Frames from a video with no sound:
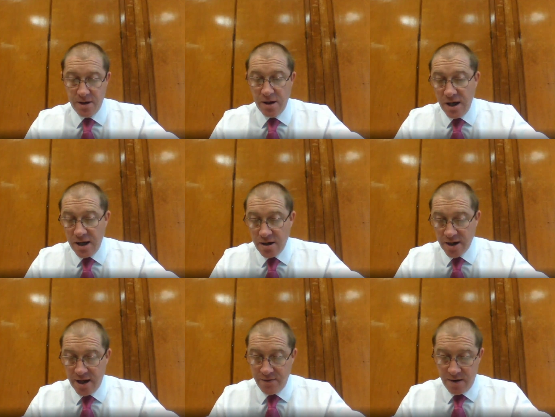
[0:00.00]
In the end, I
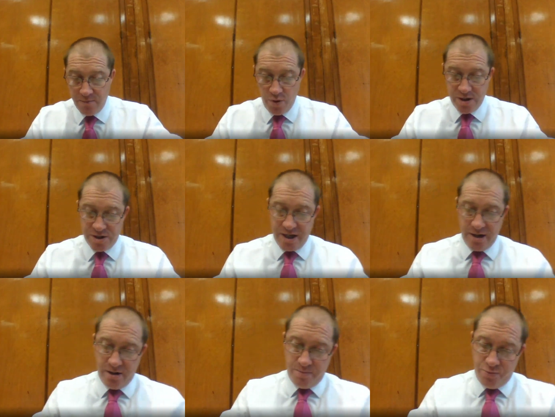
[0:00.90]
gave up and went and sat
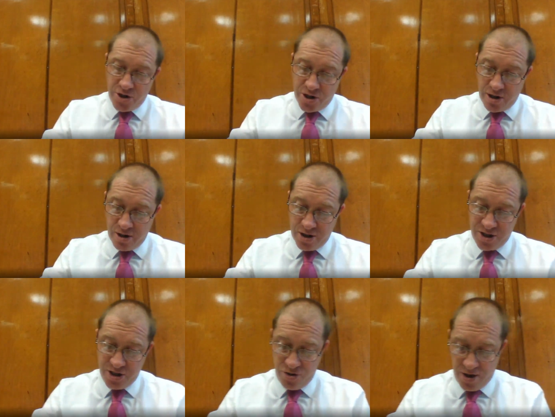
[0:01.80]
under the bridge in an
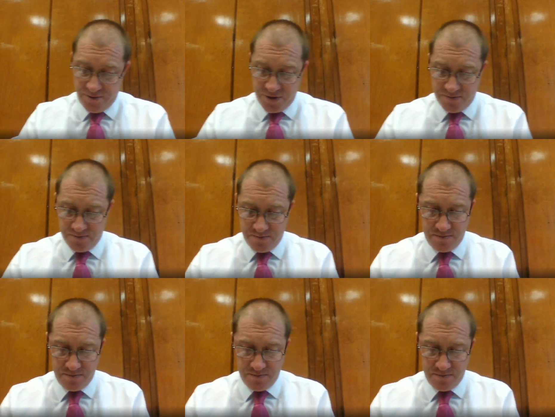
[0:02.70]
icy draught.